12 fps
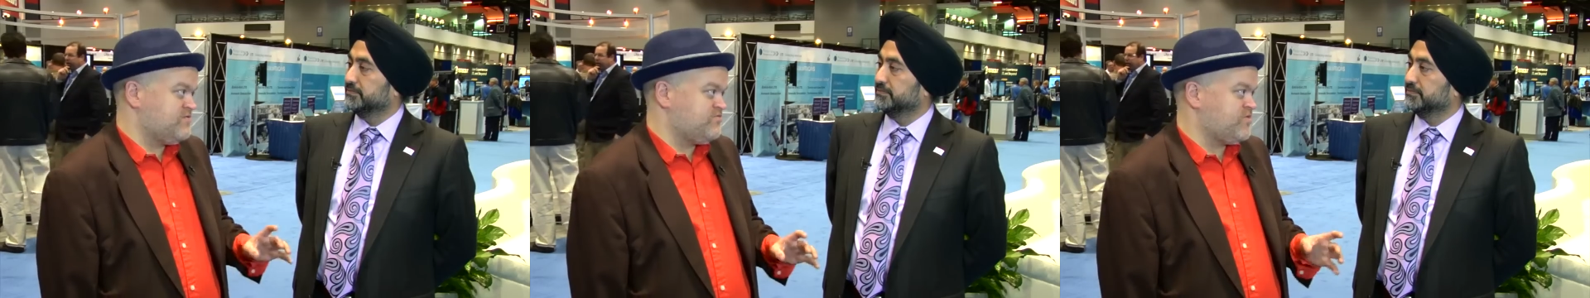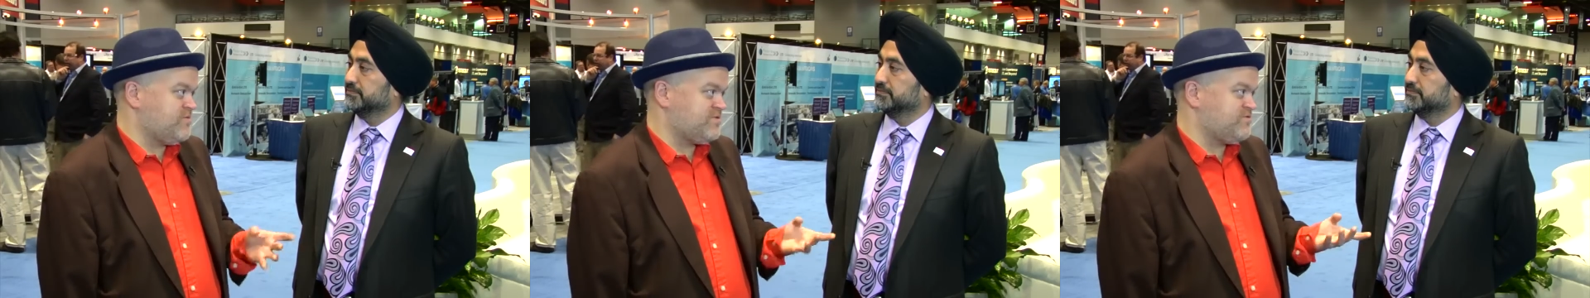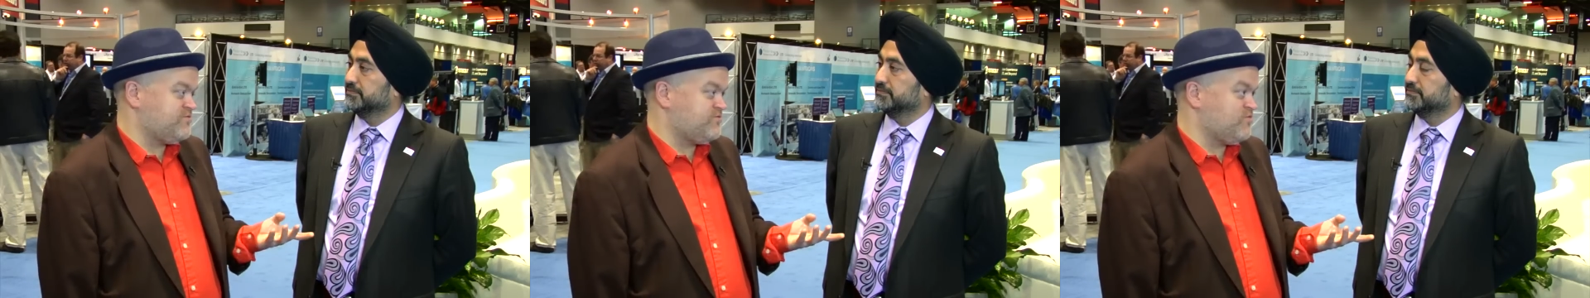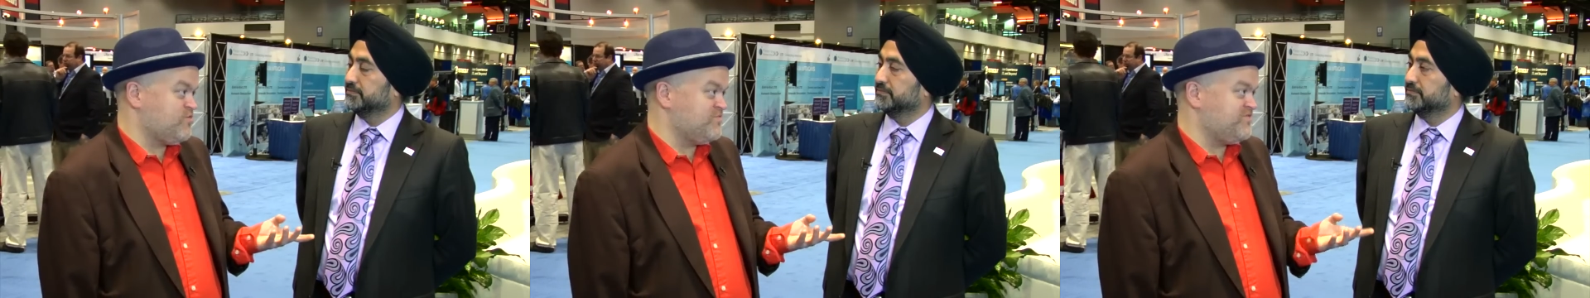Speaker 1: Tropical
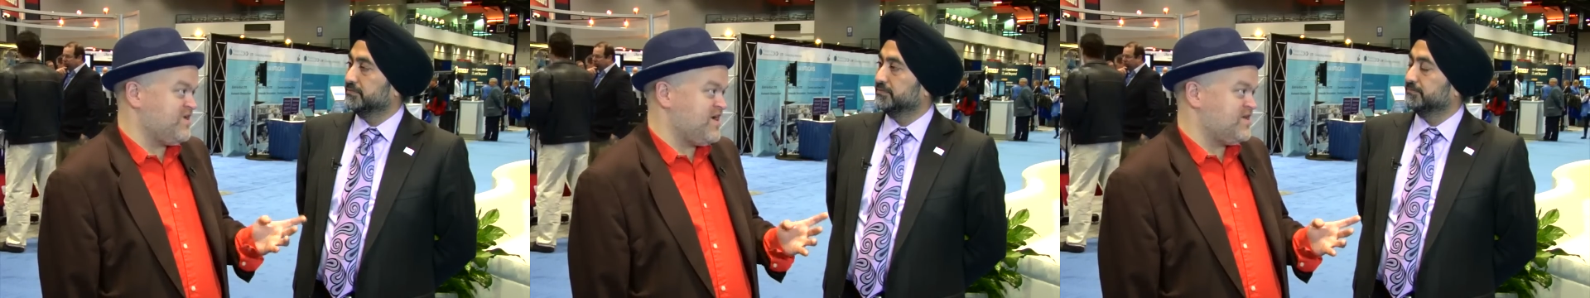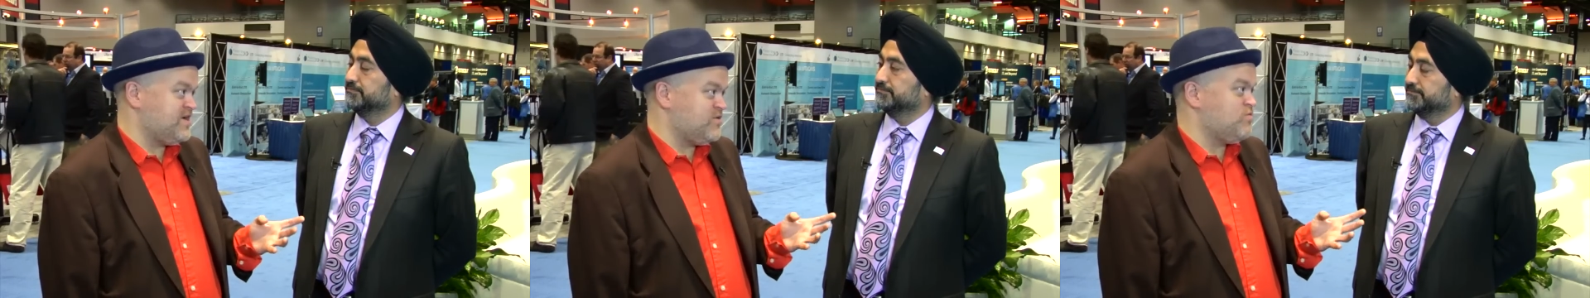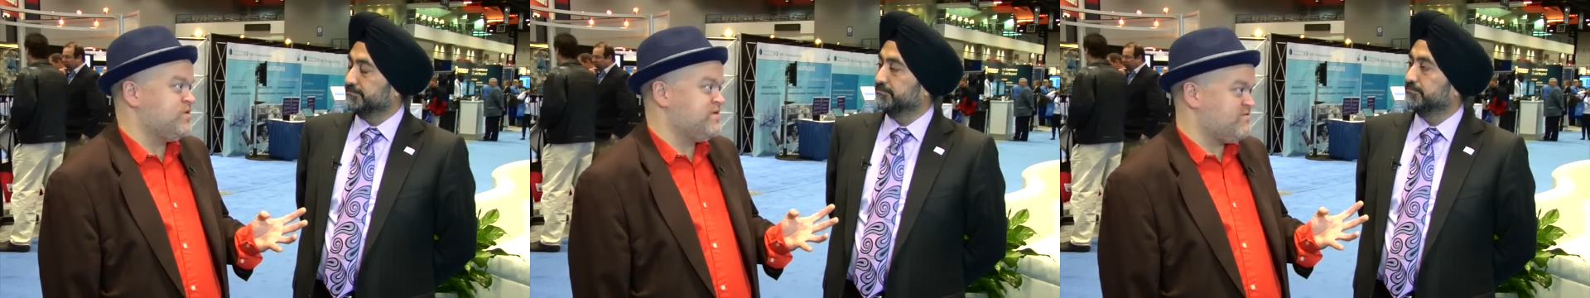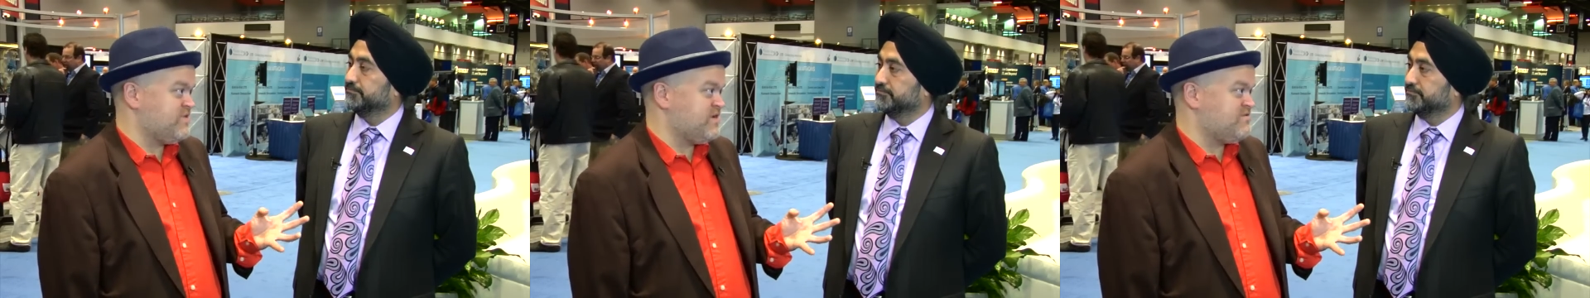Storm Sandy, or
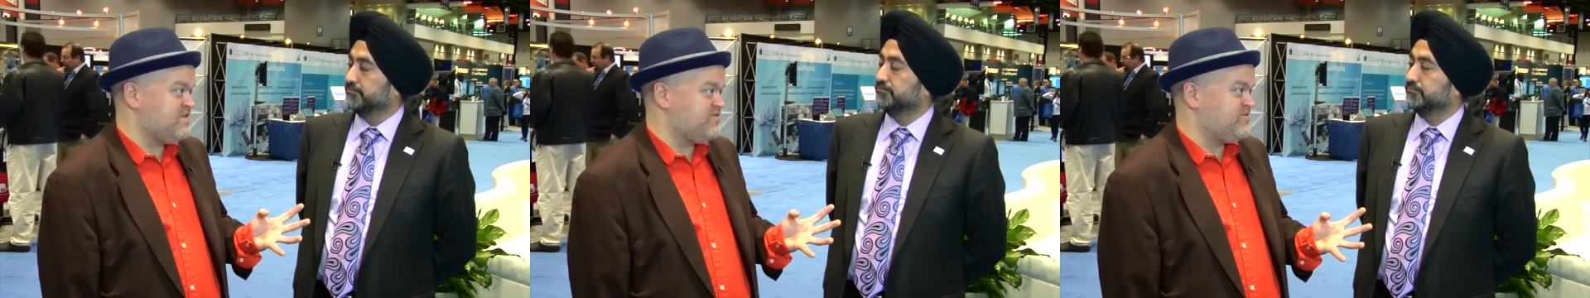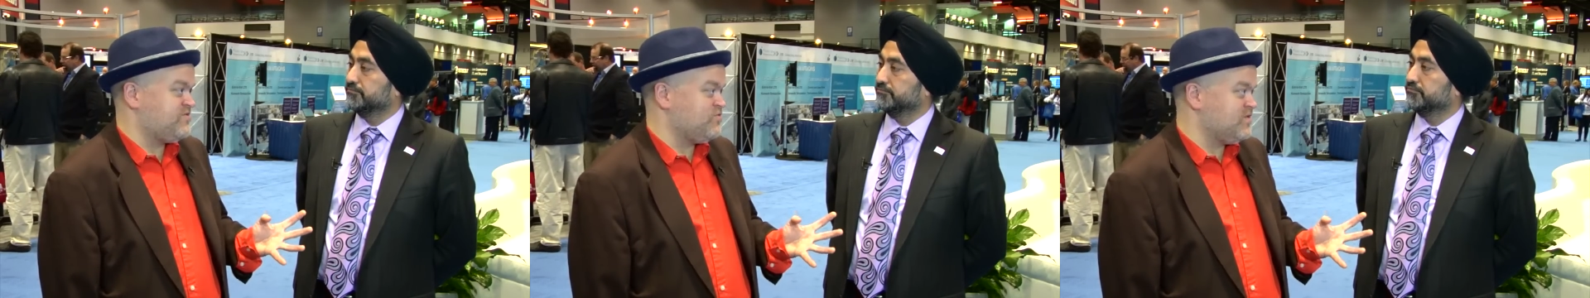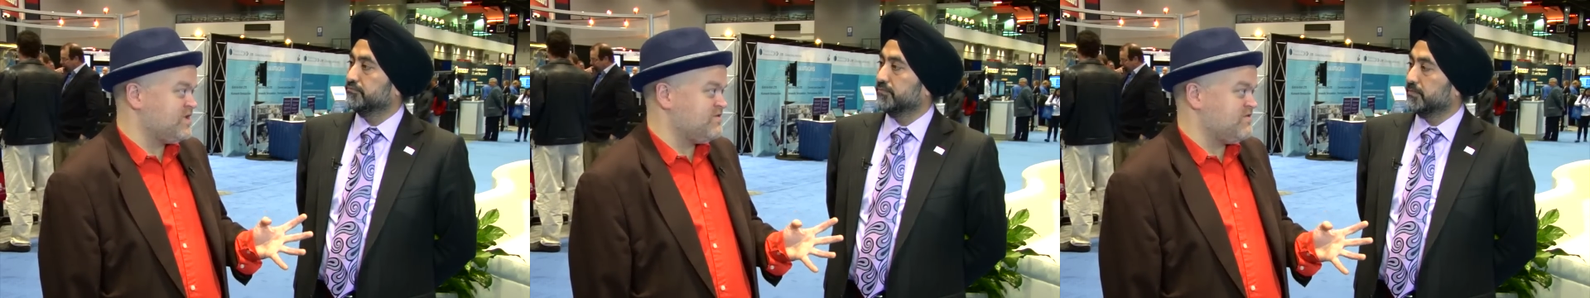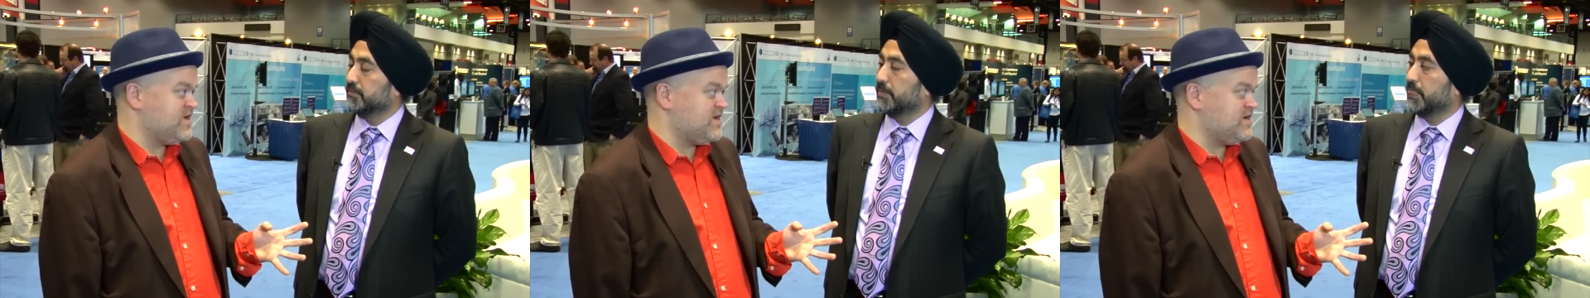whatever they are actually calling it
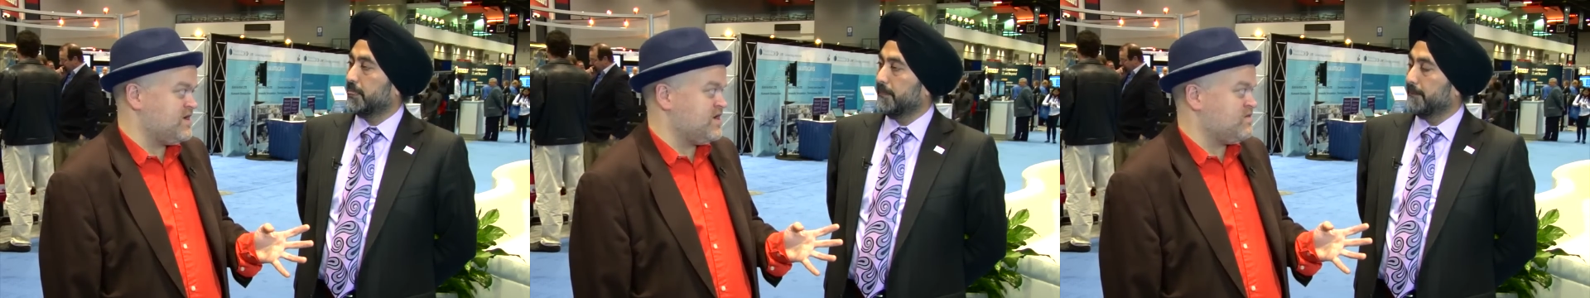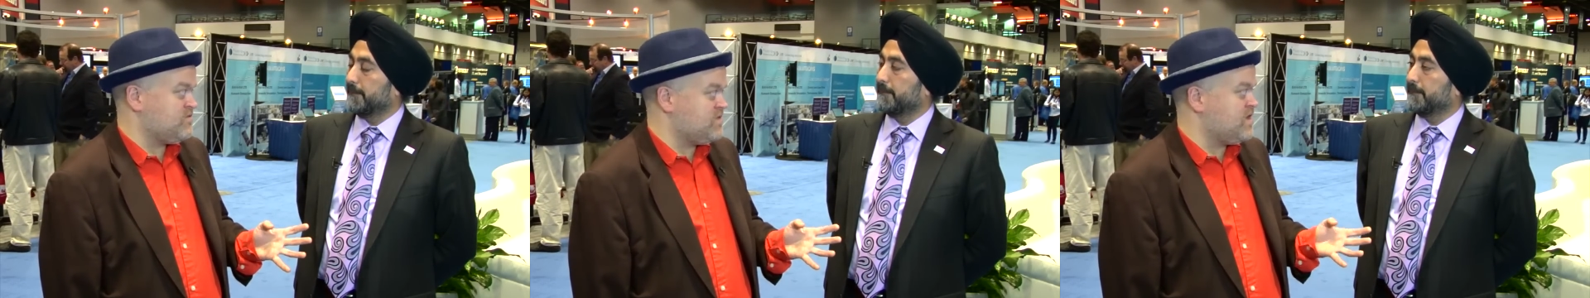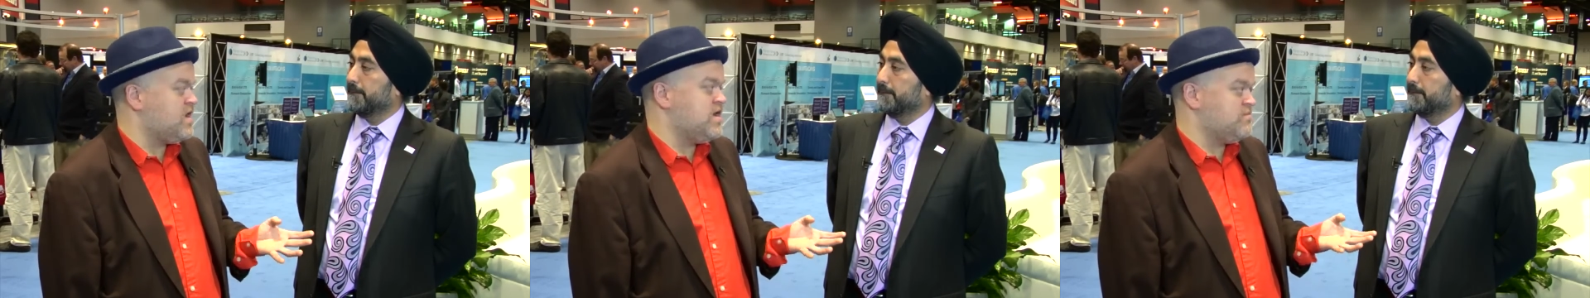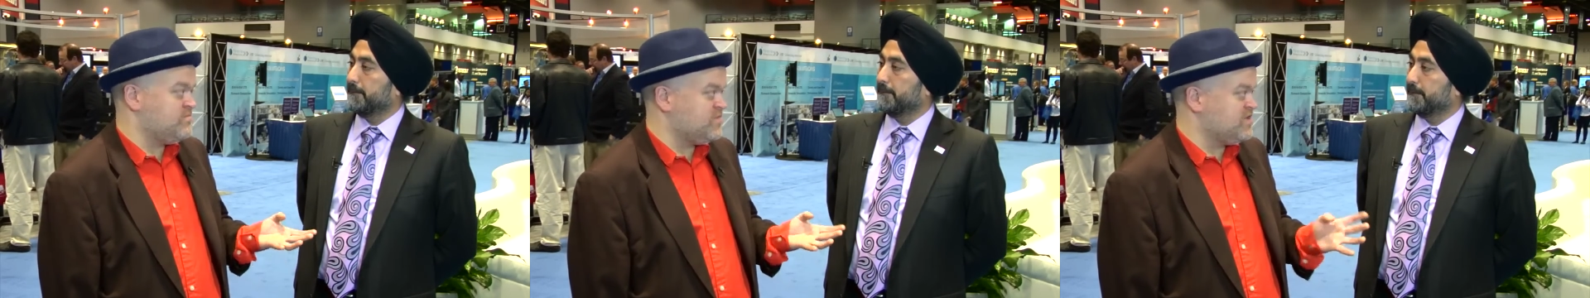right now,
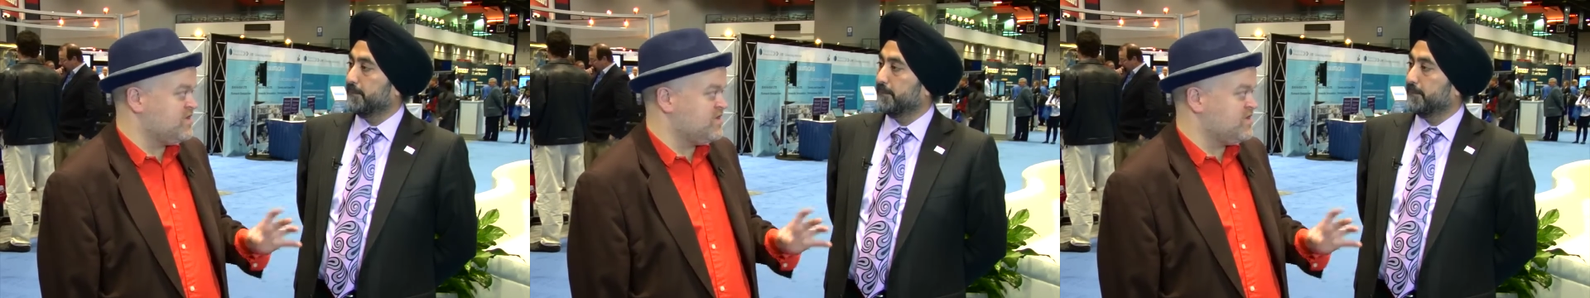um,